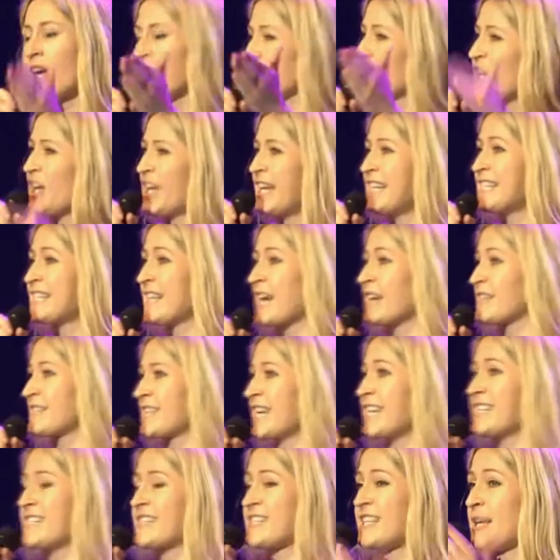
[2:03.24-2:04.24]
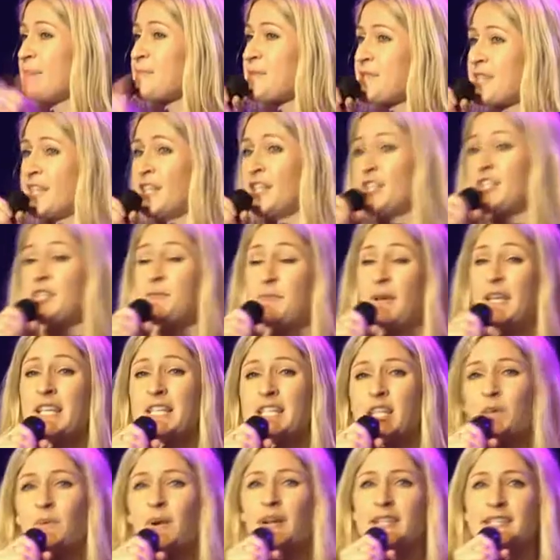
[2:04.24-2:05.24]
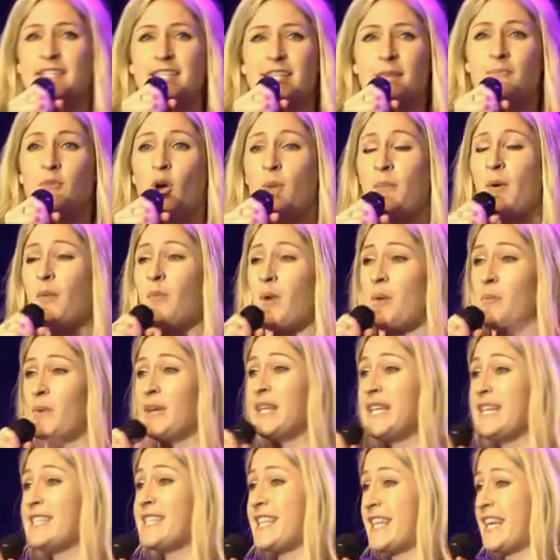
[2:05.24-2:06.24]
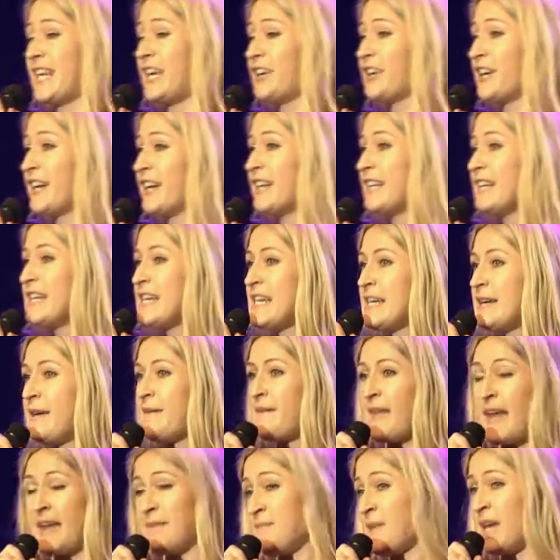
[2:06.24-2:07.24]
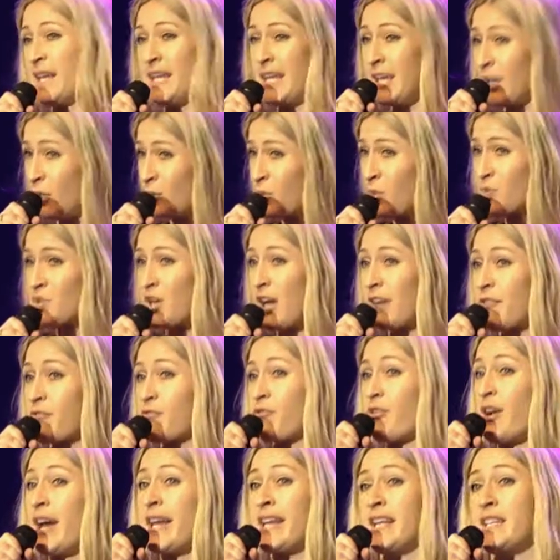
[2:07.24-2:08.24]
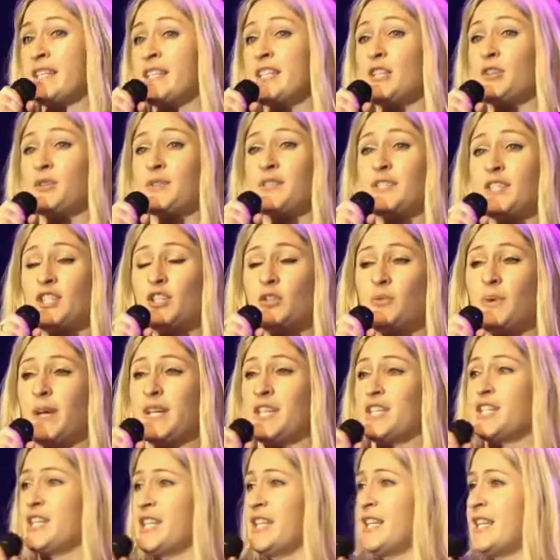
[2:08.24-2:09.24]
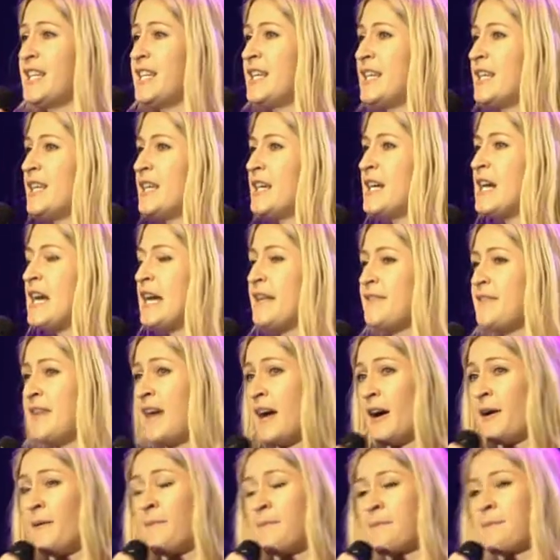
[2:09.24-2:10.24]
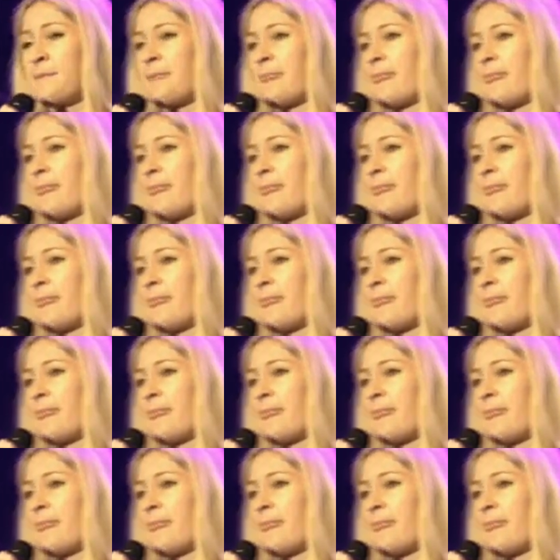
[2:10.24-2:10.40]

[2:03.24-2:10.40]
You know, he does. He steps in and speaks to us in the moment when we need to hear it. And man, he will dive right into your situation. Now,